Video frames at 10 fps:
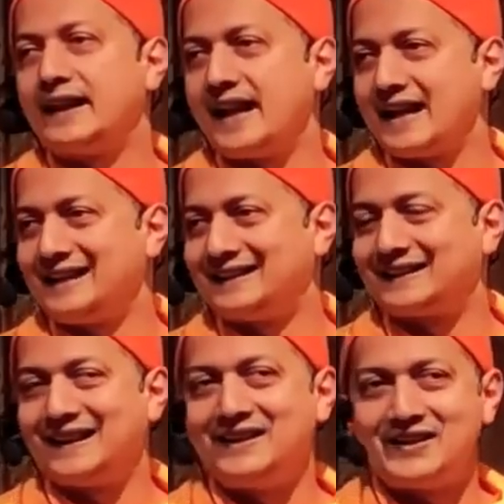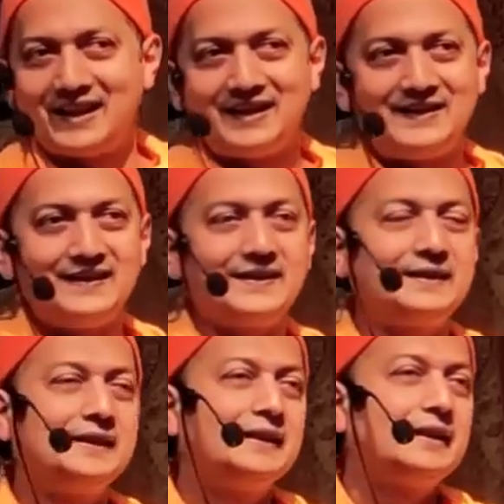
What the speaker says: Haidt, H-A-I-D-T,